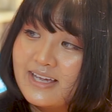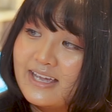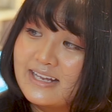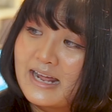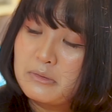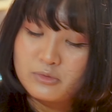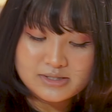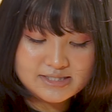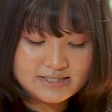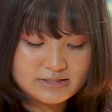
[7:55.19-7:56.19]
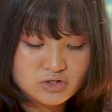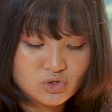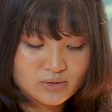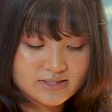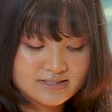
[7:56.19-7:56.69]
and I really
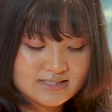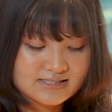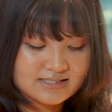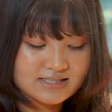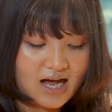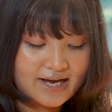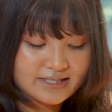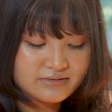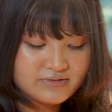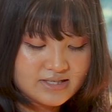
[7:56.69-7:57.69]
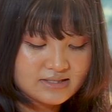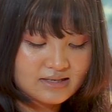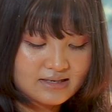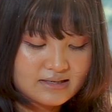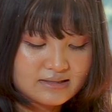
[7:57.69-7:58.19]
enjoyed the design of it,
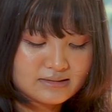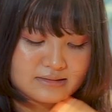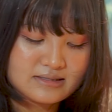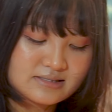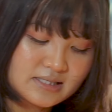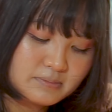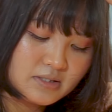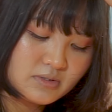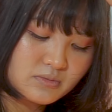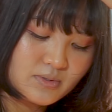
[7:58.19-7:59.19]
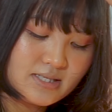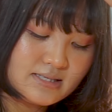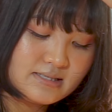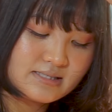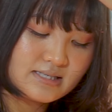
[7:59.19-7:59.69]
and the assembly was pretty
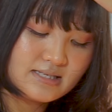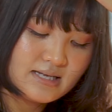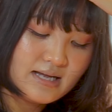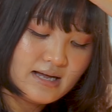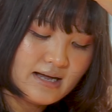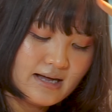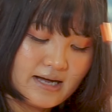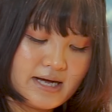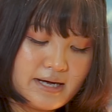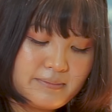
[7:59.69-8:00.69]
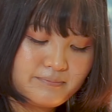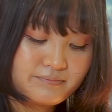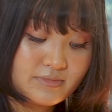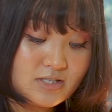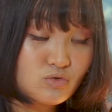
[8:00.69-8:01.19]
easy.
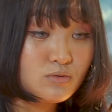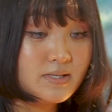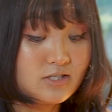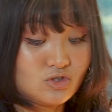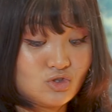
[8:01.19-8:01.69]
This room gets